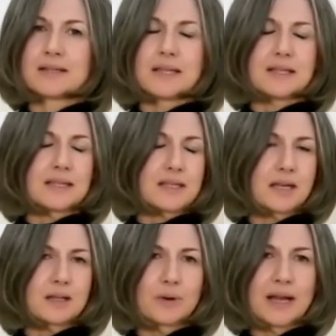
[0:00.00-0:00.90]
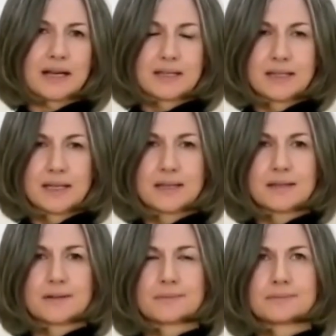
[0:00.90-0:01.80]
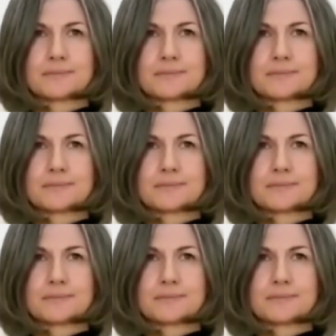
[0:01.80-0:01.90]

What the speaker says: it's these subtle practices.